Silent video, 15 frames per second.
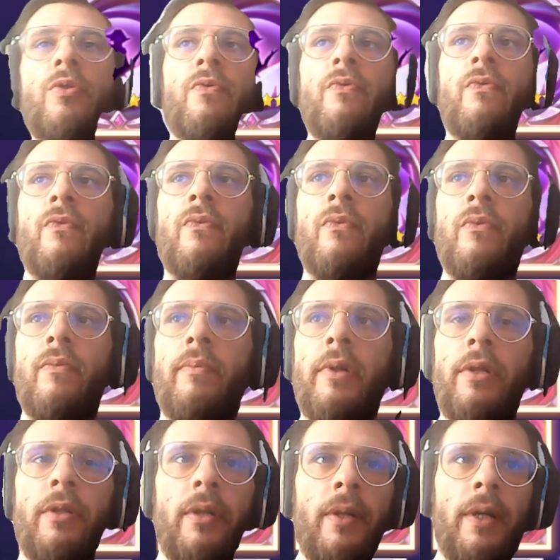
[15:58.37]
of
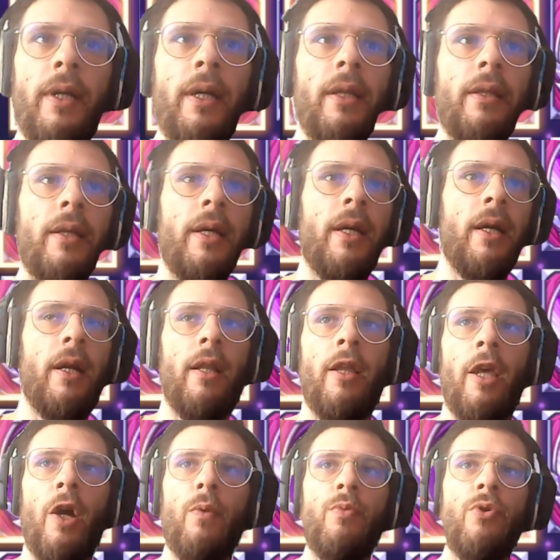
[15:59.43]
piercing rate and it
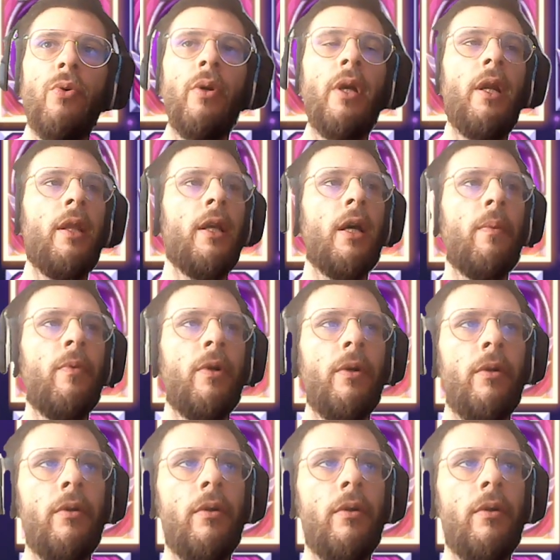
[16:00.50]
helps you crit cap her.